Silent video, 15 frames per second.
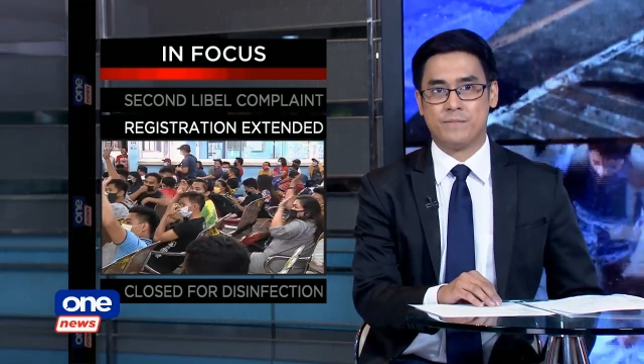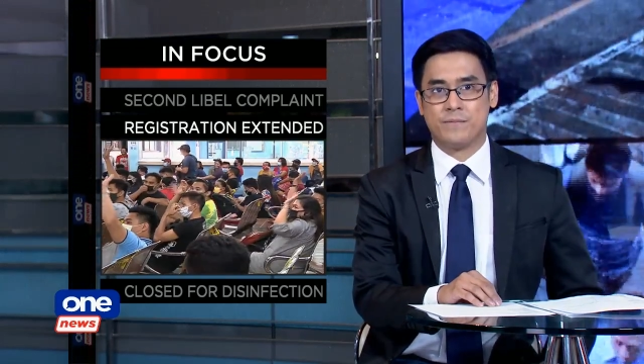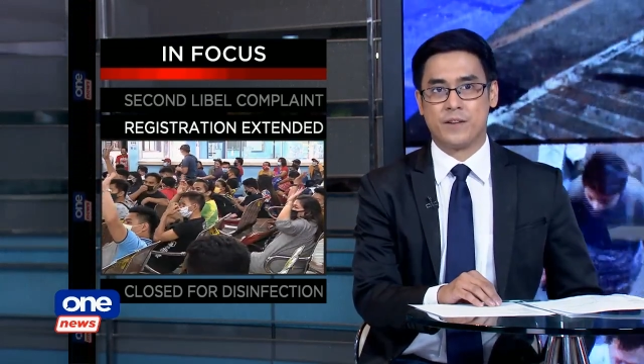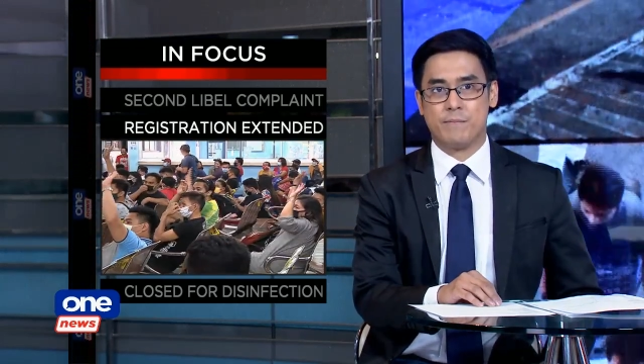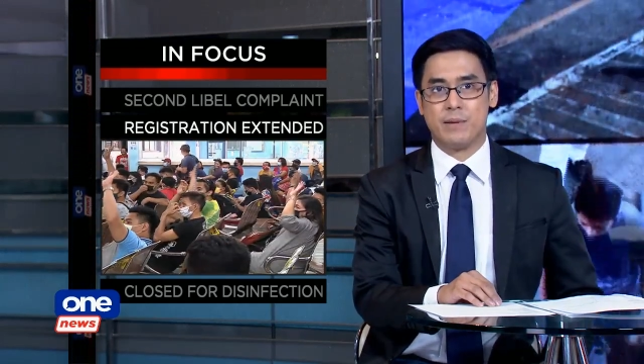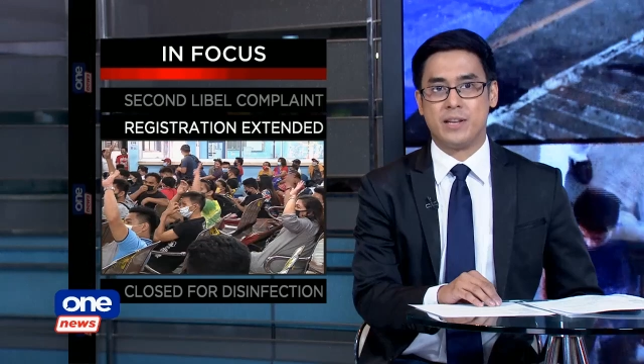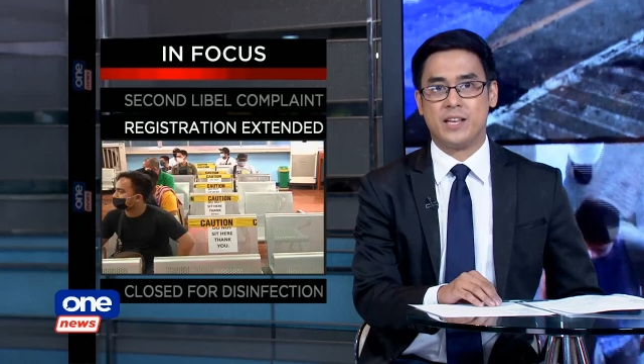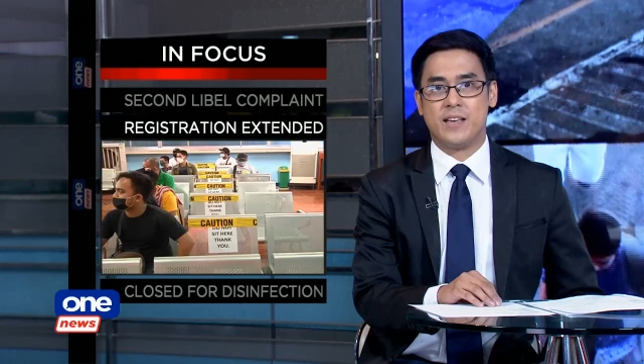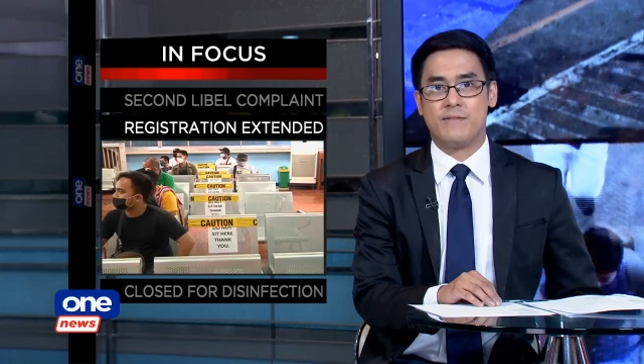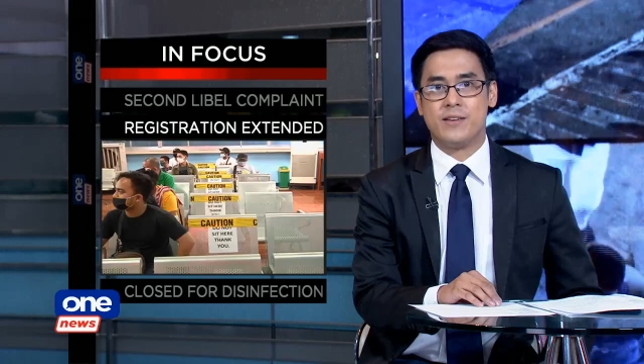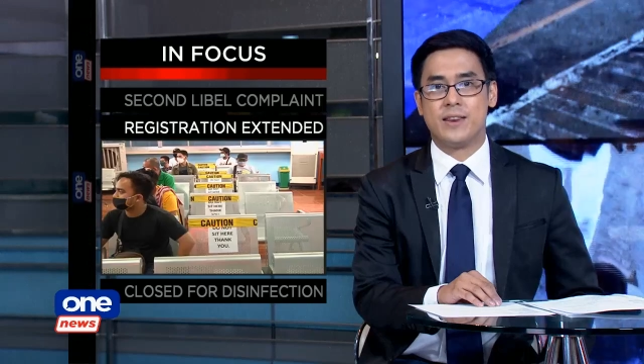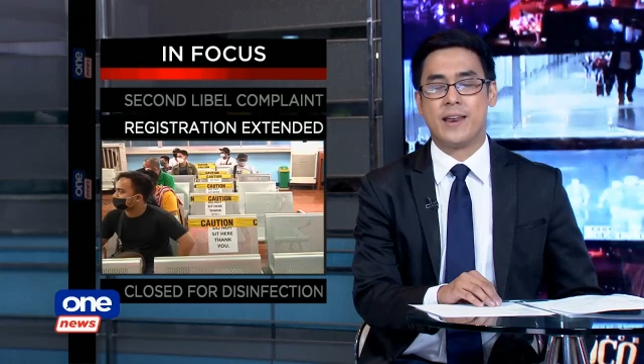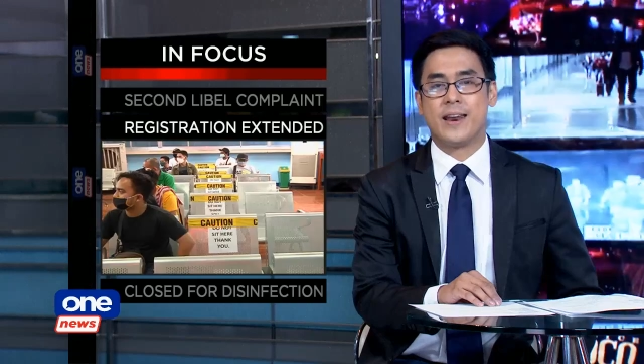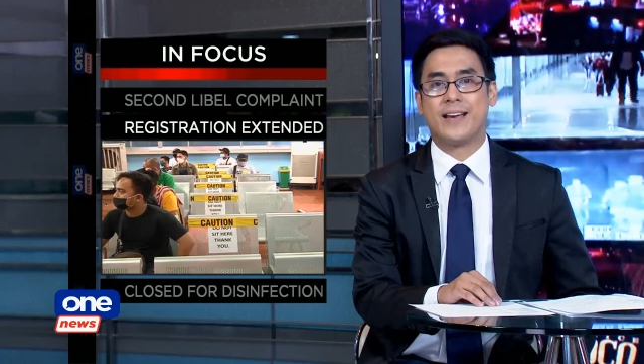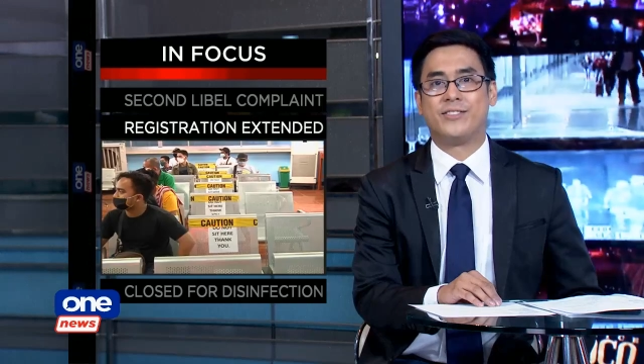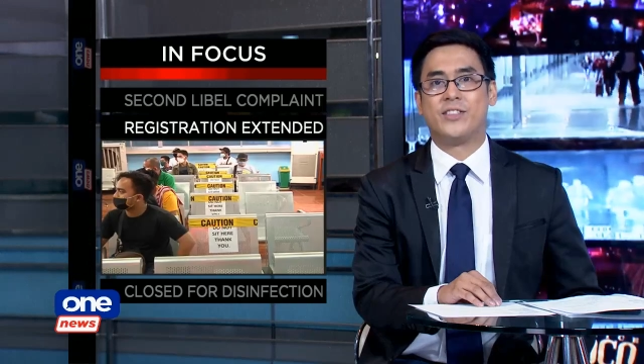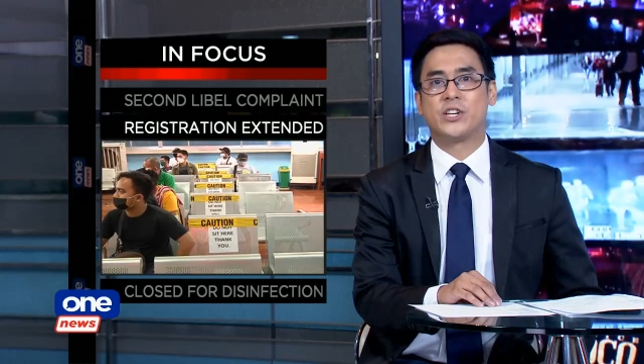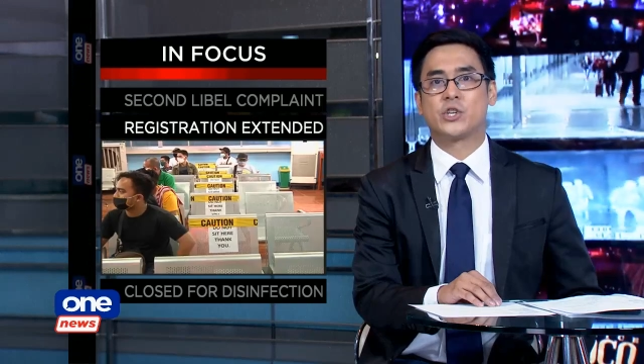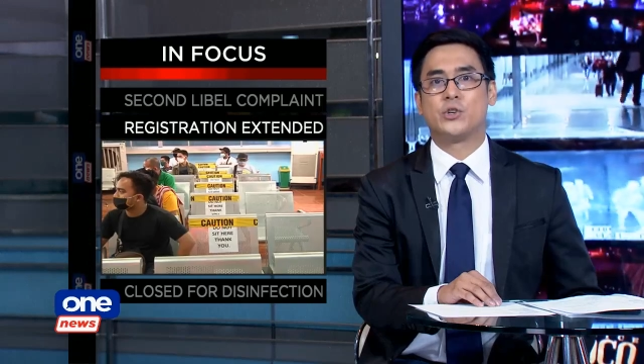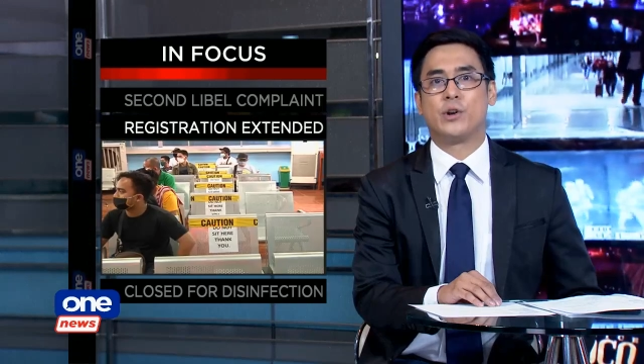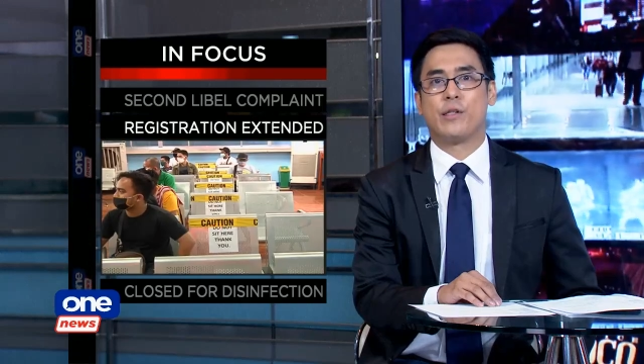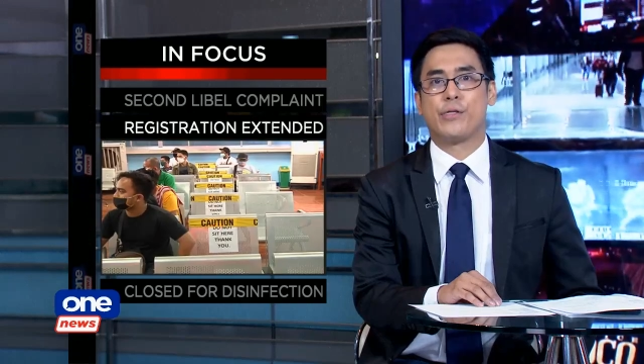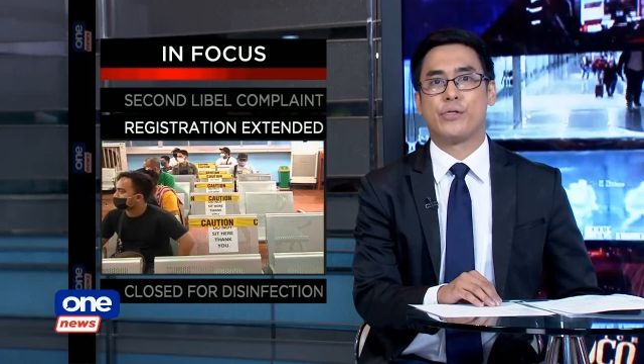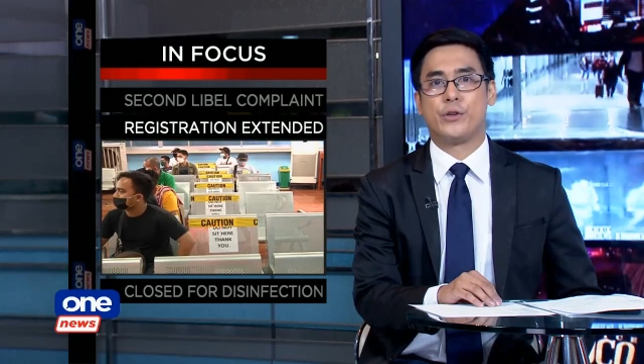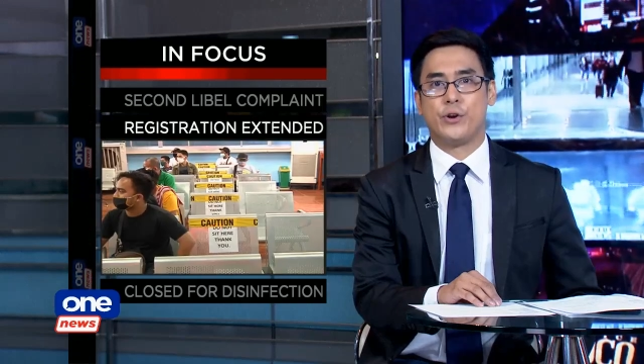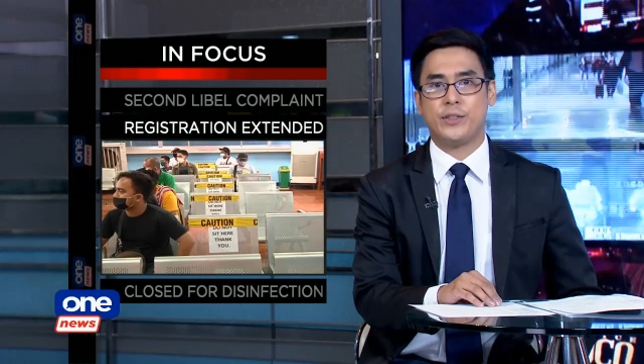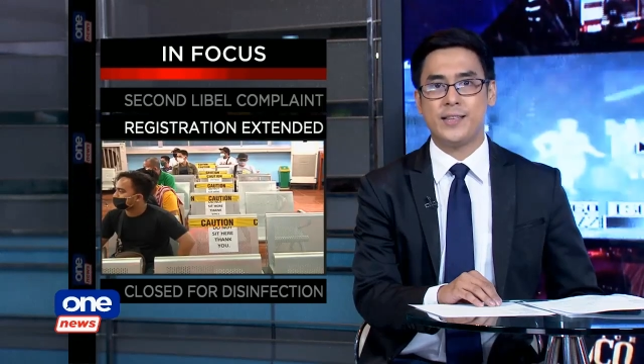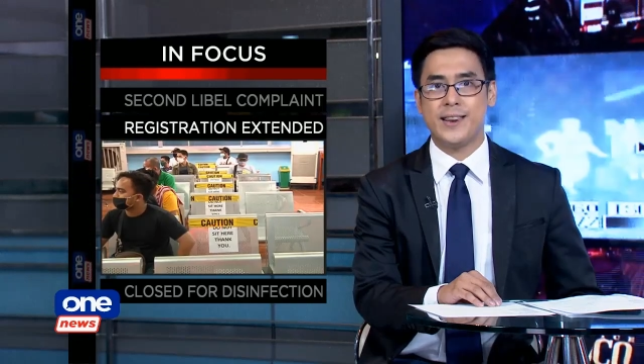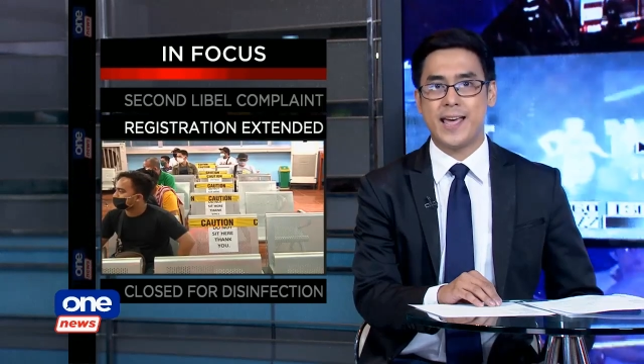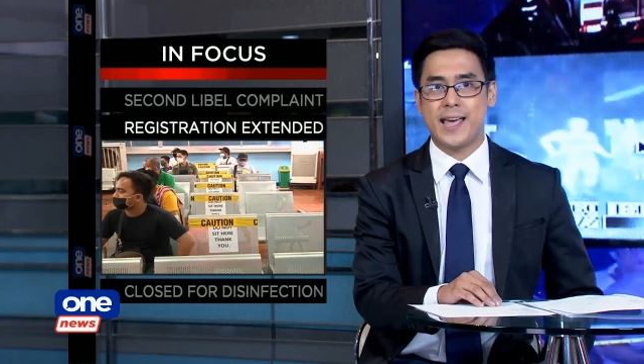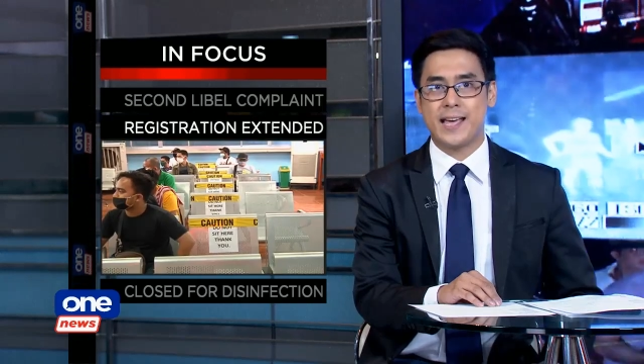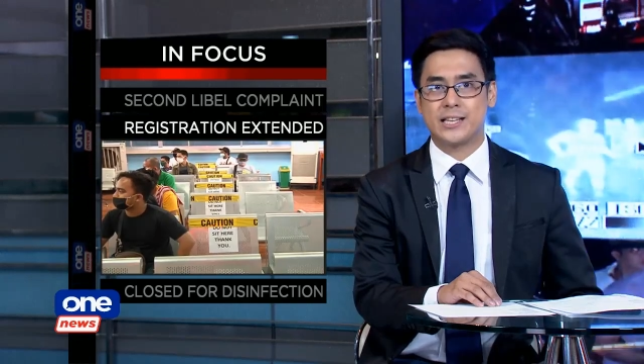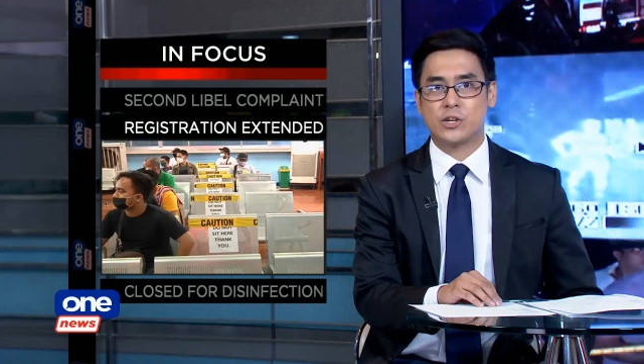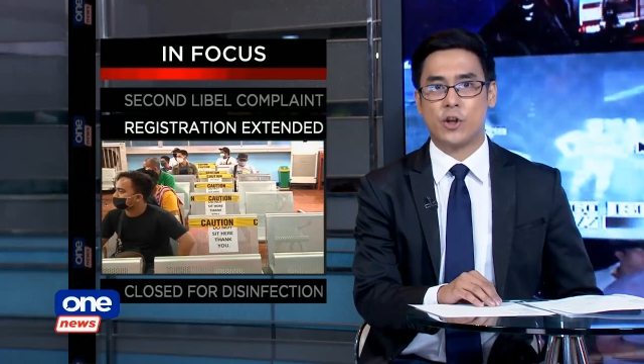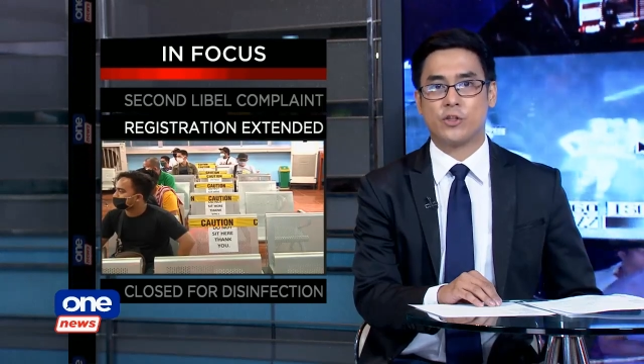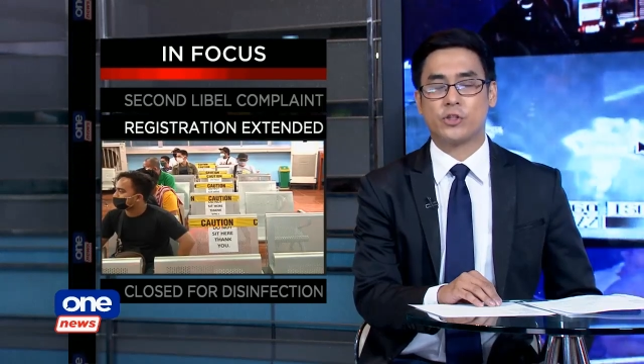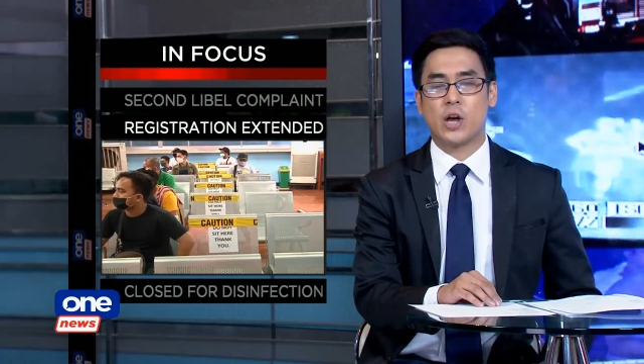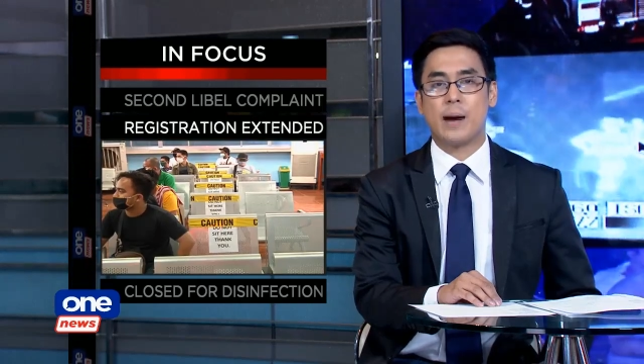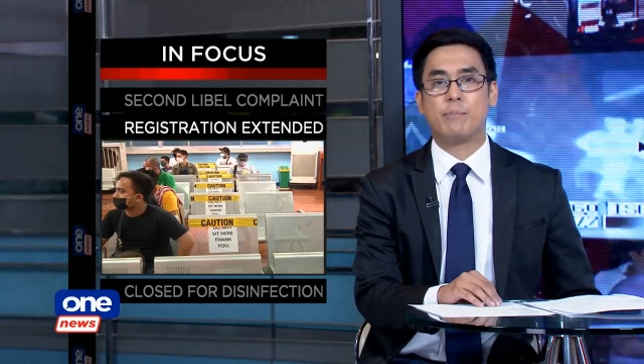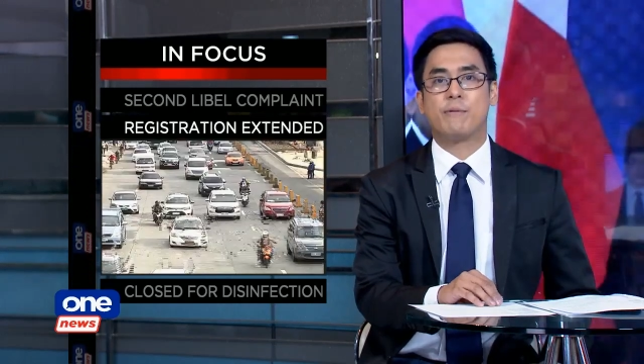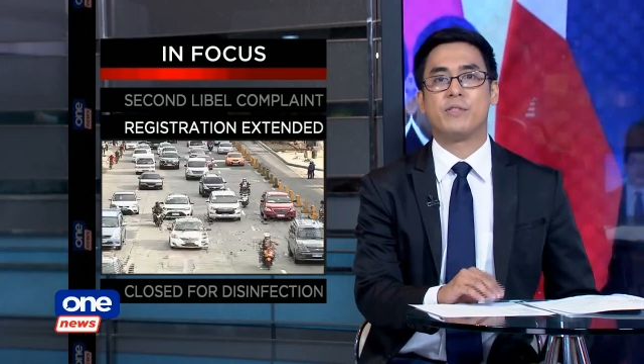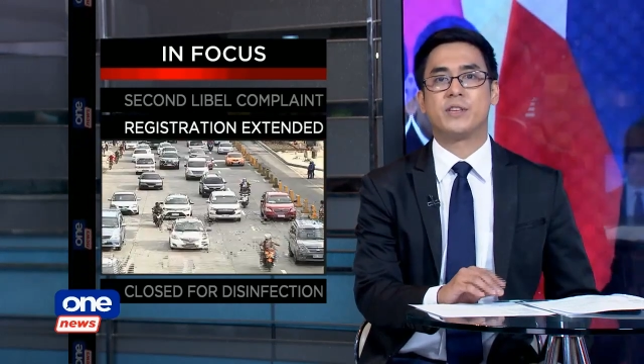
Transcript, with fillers: have been given an additional 30 days on top of the